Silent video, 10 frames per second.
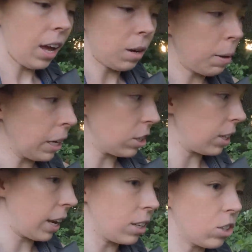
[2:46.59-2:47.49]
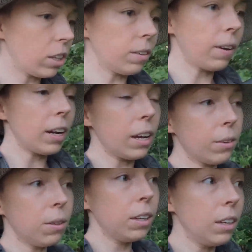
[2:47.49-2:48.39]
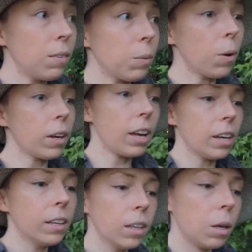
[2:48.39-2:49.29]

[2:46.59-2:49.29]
And I'm actually kind of chilly right now, even walking.